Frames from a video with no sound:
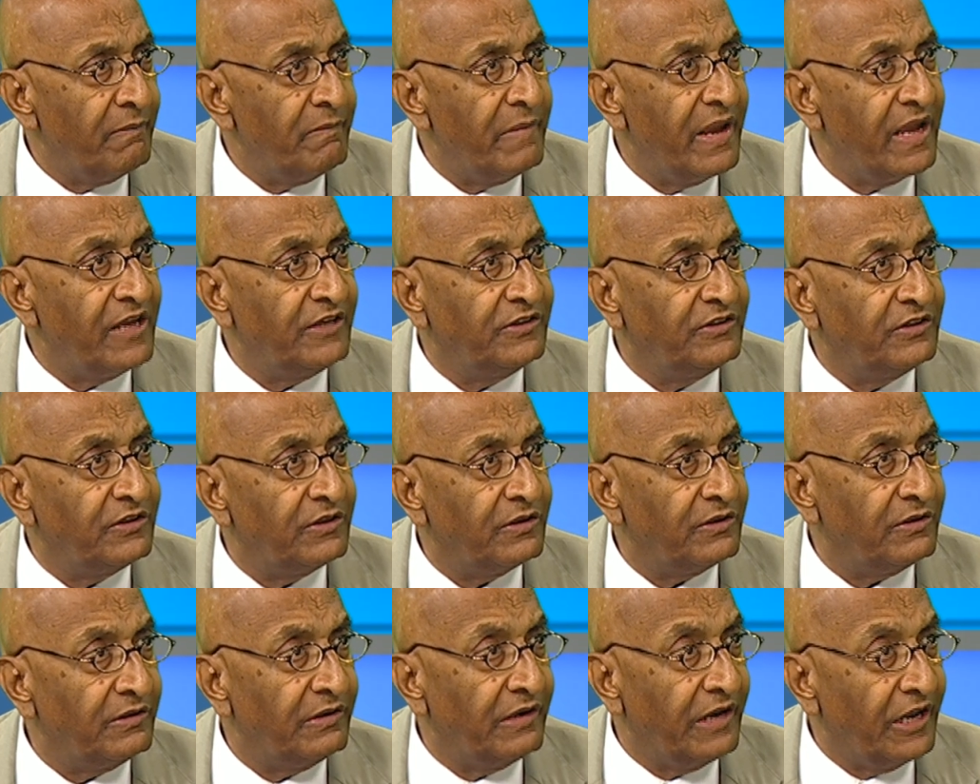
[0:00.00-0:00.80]
a
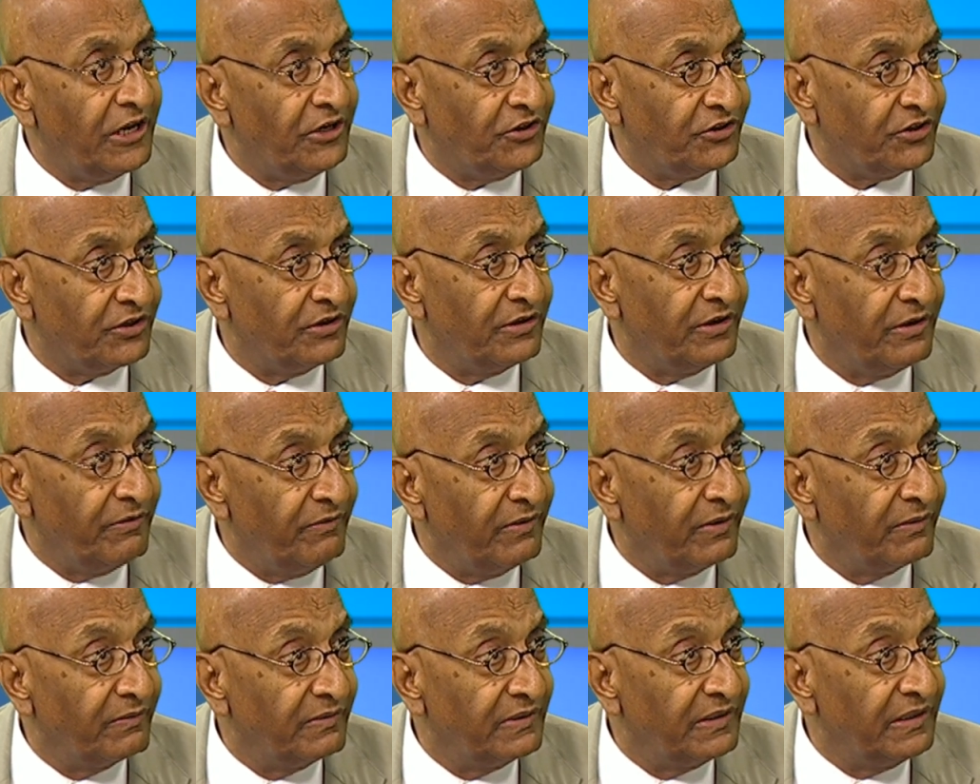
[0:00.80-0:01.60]
major nation
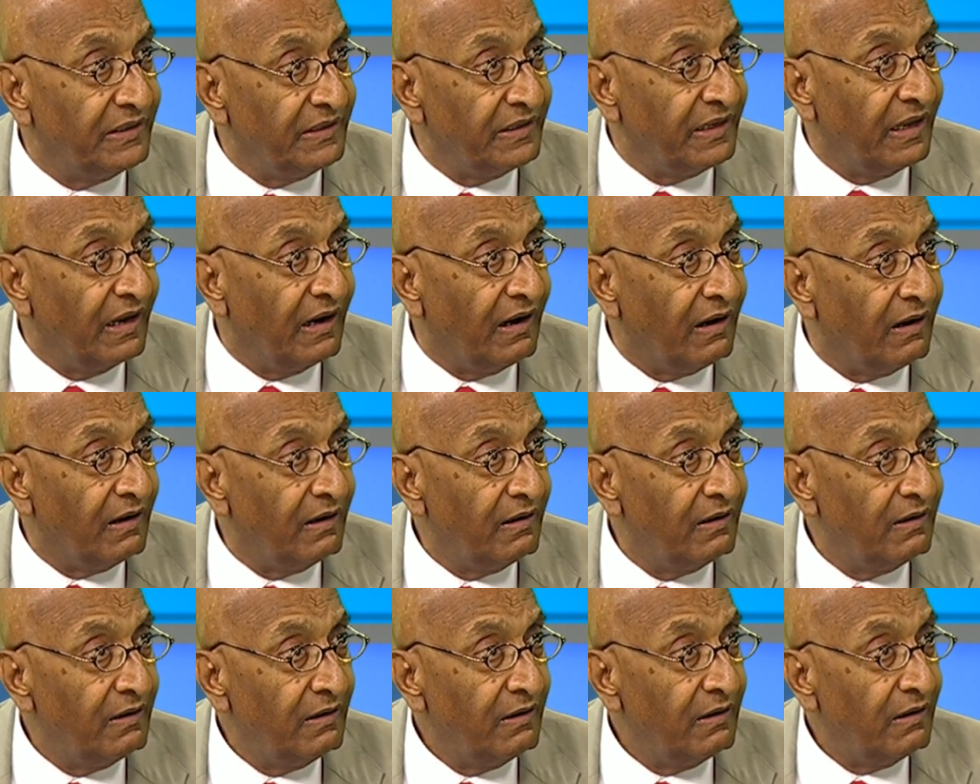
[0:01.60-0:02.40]
living with India
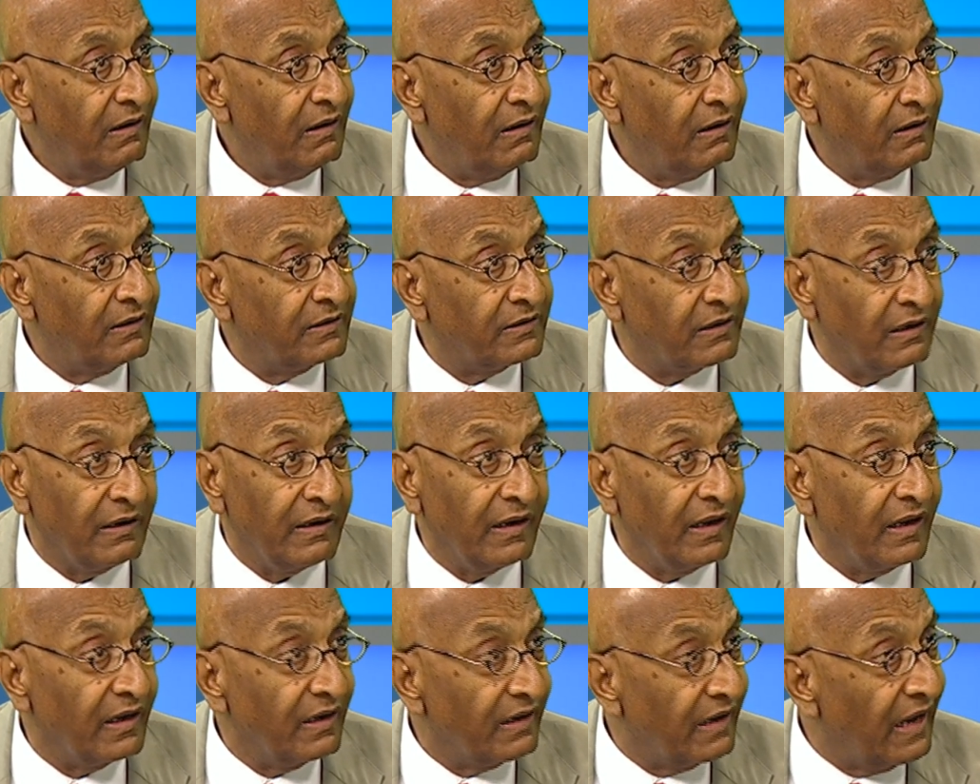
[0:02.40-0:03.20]

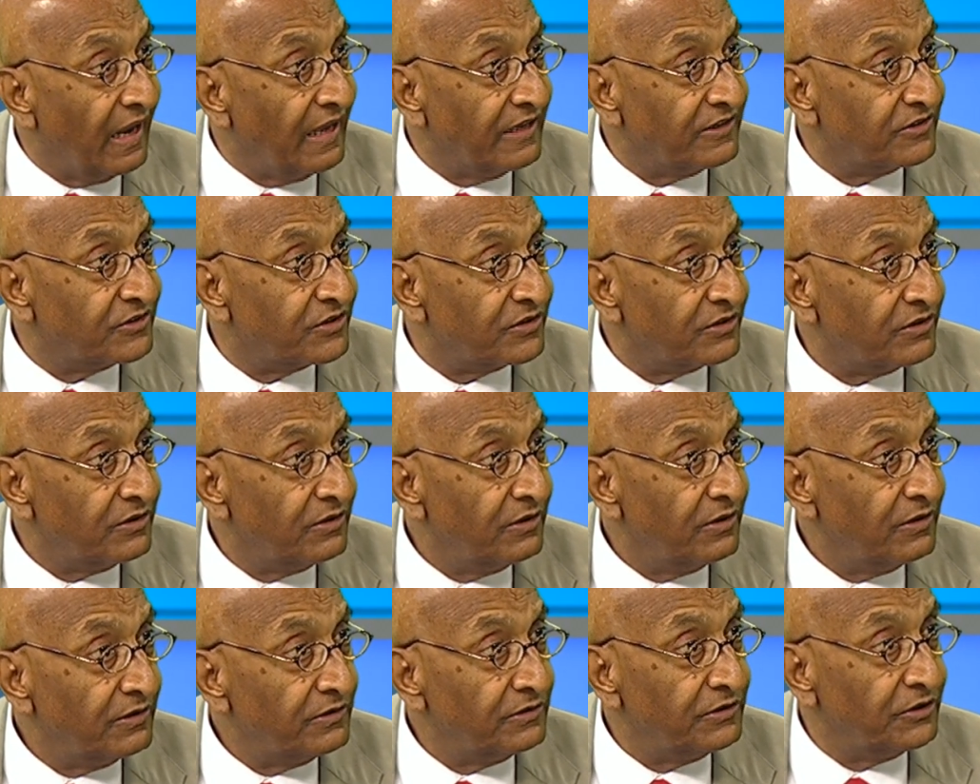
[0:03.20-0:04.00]
turning against
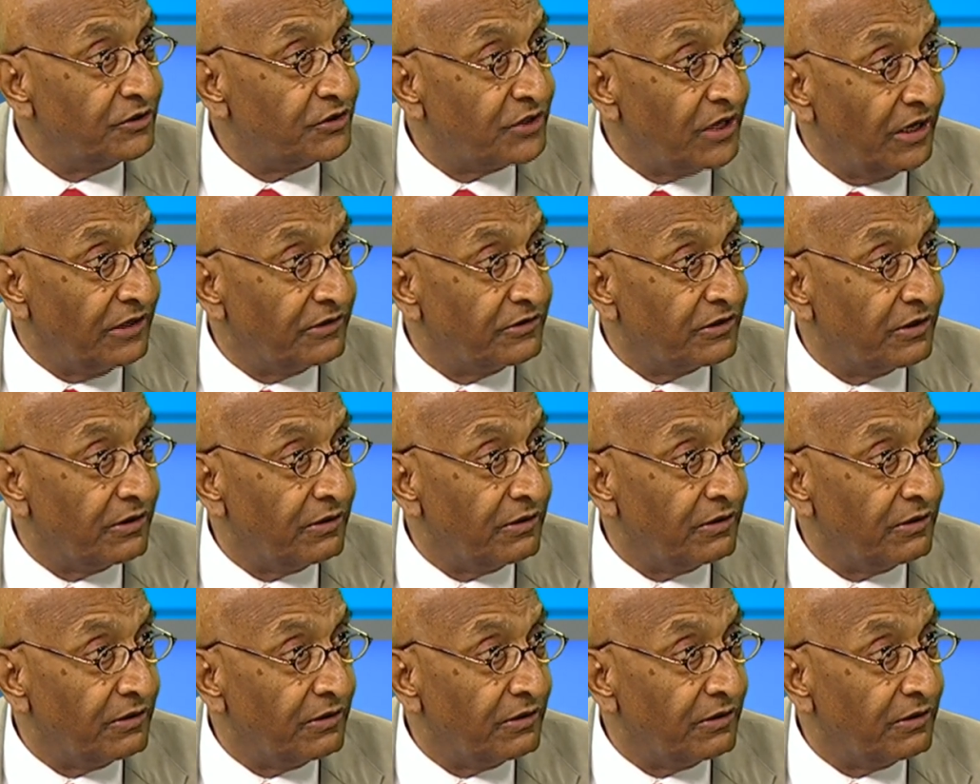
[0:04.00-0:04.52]
the center.